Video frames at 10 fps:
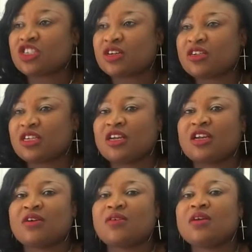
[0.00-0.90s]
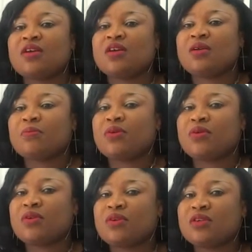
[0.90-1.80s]
child here now,
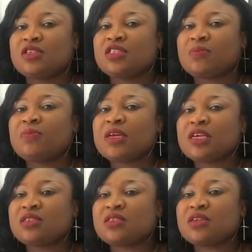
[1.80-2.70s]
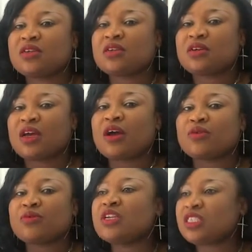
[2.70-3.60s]
but it's a place I
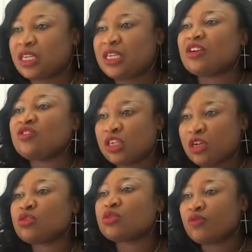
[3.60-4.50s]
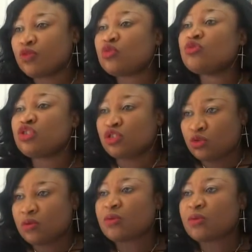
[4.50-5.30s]
could really say they are doing a lot of good job.